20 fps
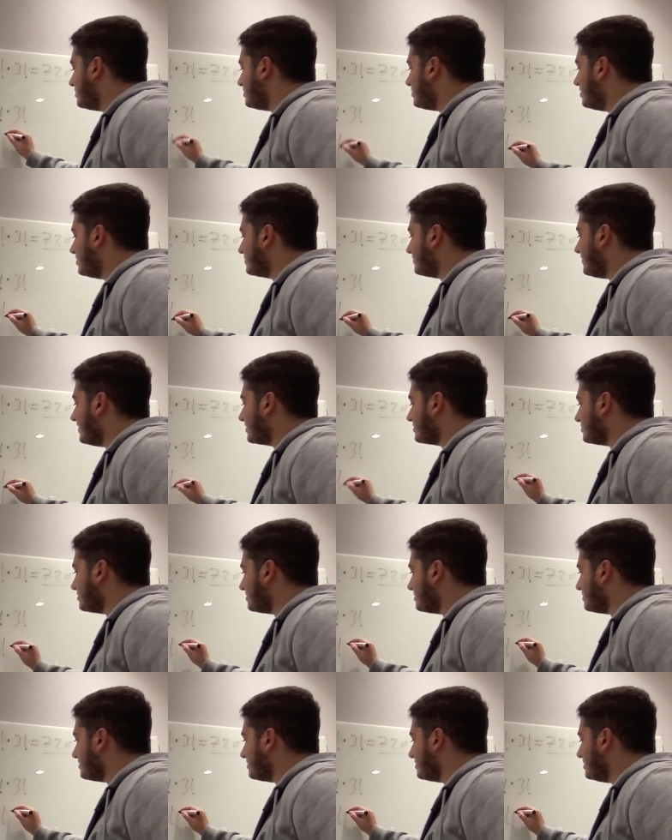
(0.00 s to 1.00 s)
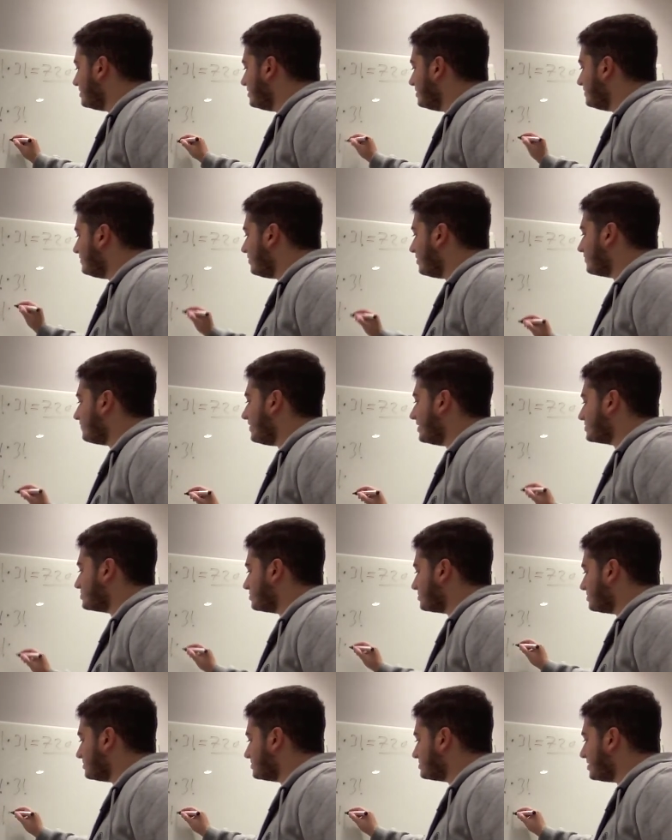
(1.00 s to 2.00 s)
Third factorial, 4
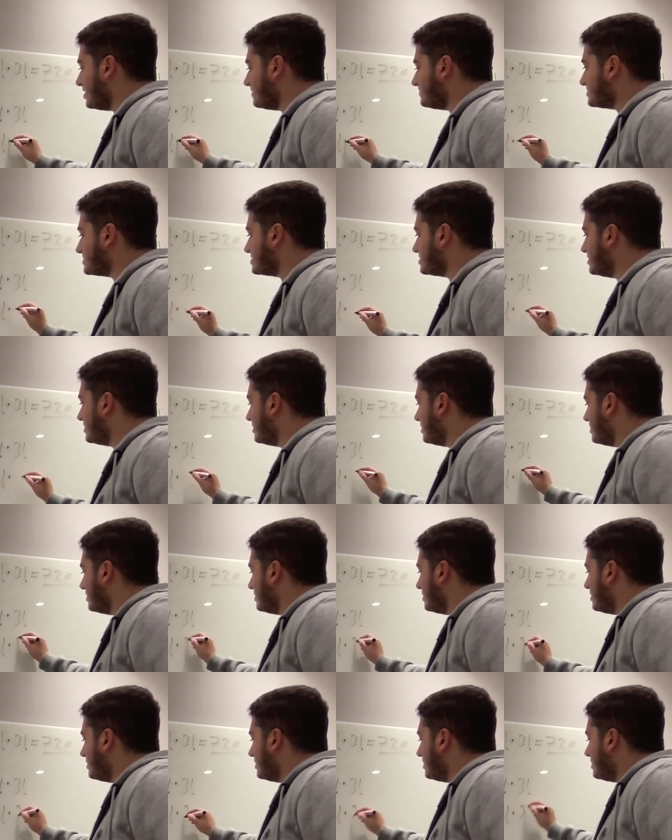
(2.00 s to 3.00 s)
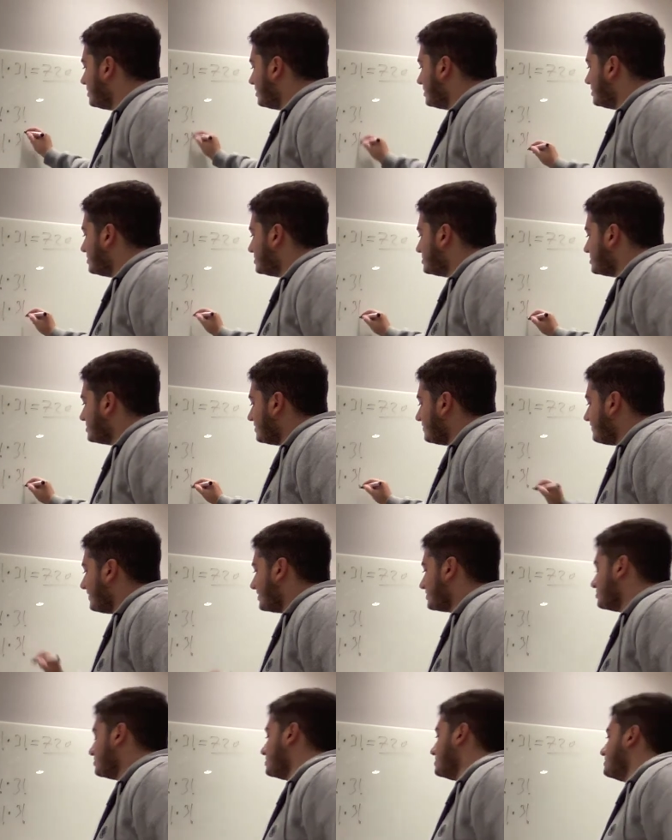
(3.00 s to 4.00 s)
factorial times 3
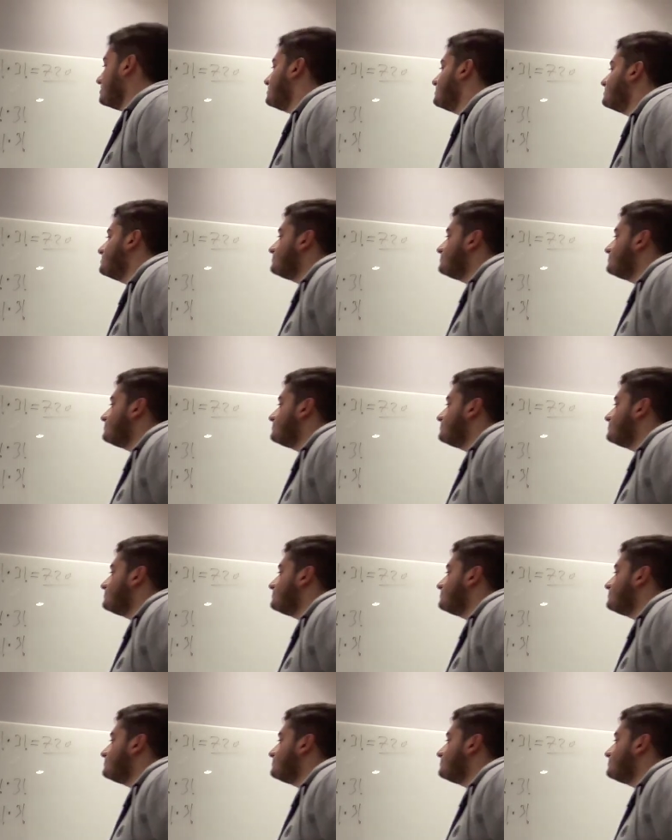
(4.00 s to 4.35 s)
factorial.